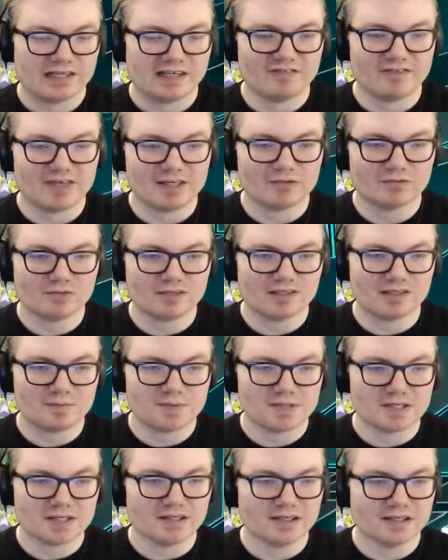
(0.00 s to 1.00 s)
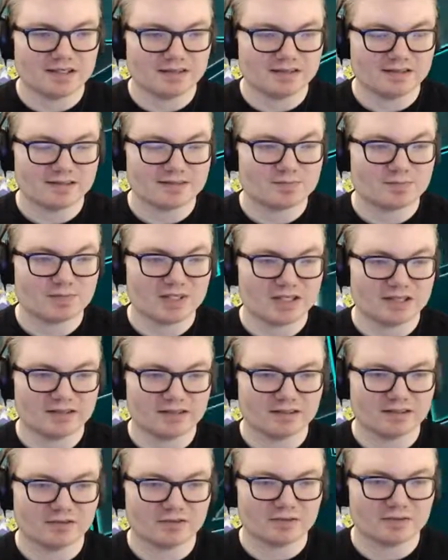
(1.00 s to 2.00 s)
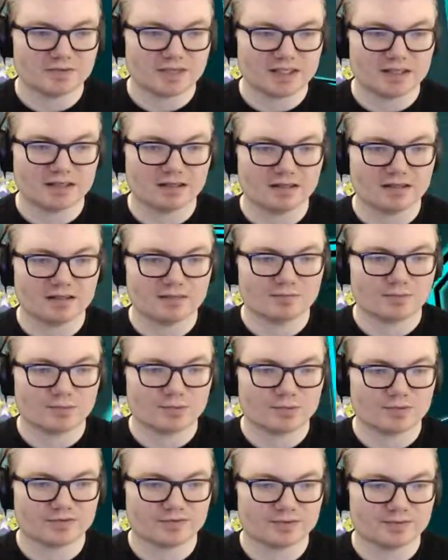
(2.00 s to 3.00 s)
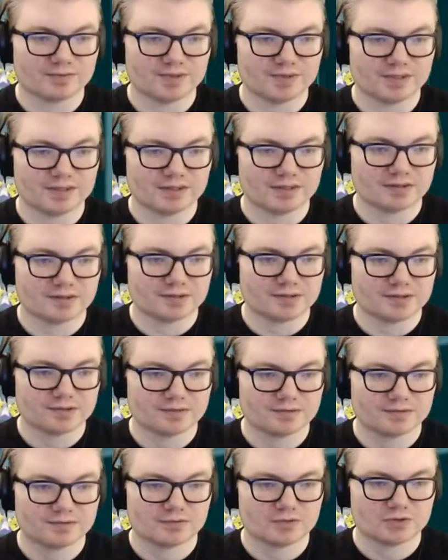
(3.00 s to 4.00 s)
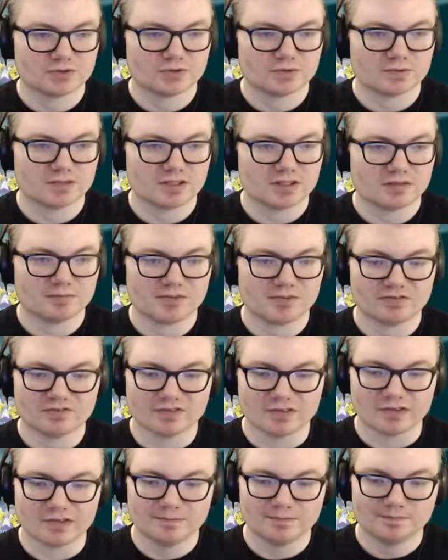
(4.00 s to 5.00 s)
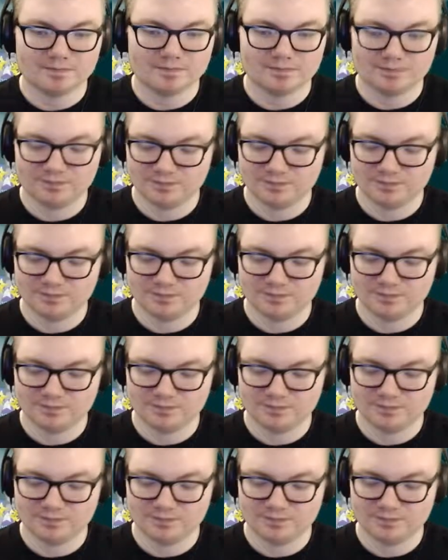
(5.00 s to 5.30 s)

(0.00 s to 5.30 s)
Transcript: If he had run up here and hit this button, though, we would have had a lot more of them to deal with, which would not be fun.